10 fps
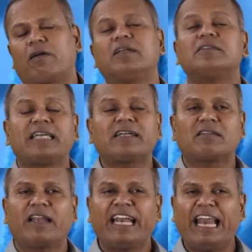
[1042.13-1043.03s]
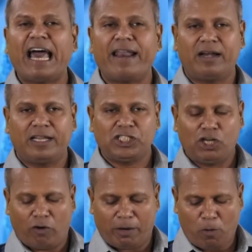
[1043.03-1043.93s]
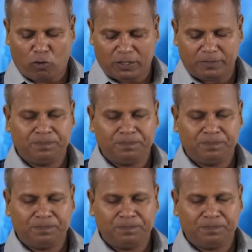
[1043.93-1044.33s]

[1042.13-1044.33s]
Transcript: the sex-linked inheritance in our book.